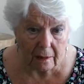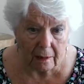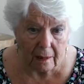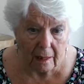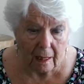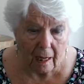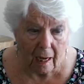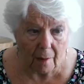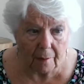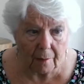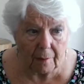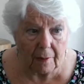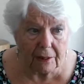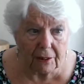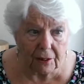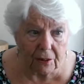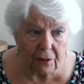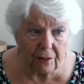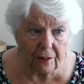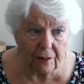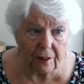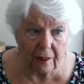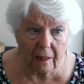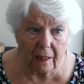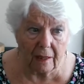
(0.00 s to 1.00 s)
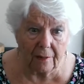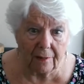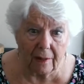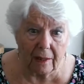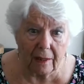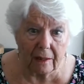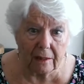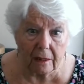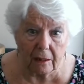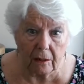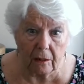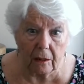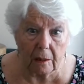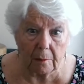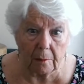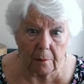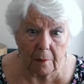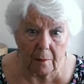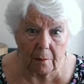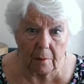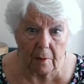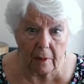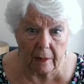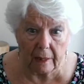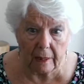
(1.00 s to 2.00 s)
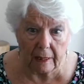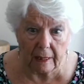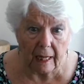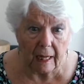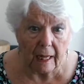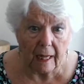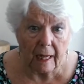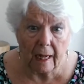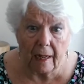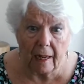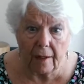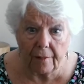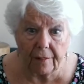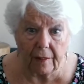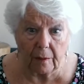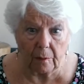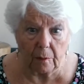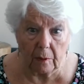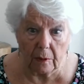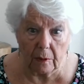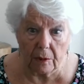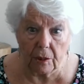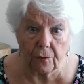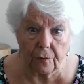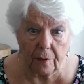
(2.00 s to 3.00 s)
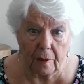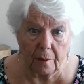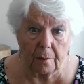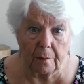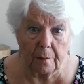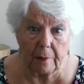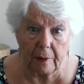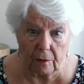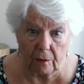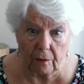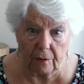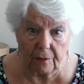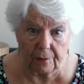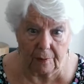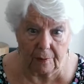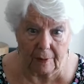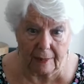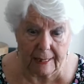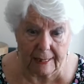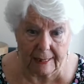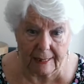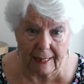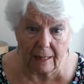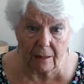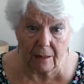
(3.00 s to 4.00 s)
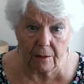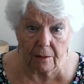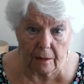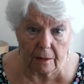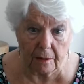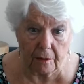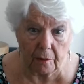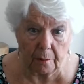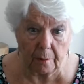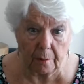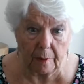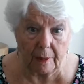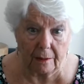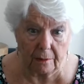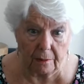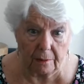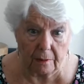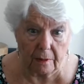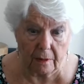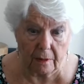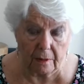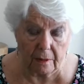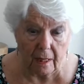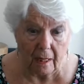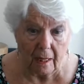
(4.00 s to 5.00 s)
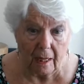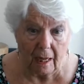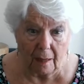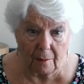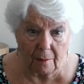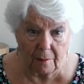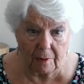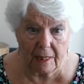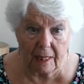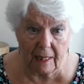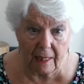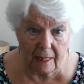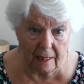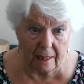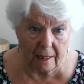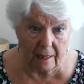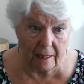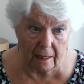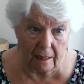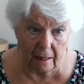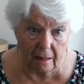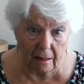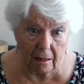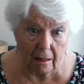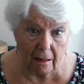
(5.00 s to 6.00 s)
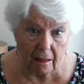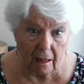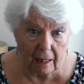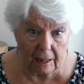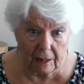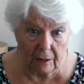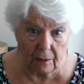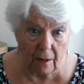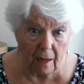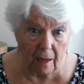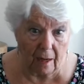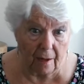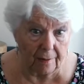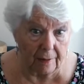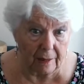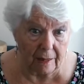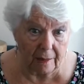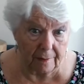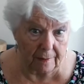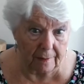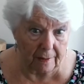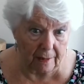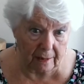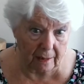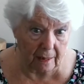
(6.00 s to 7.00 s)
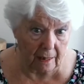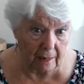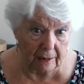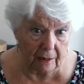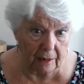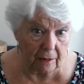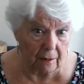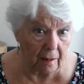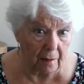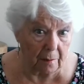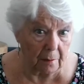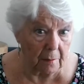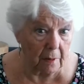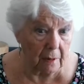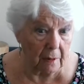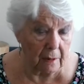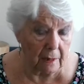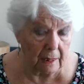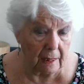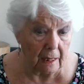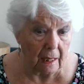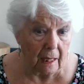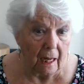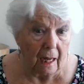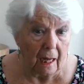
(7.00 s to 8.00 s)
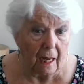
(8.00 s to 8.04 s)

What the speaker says: And I do think I've had to learn about money. Everyone's ripped me off by thousands of pounds. I'm sitting here, I don't have anything. I don't have money.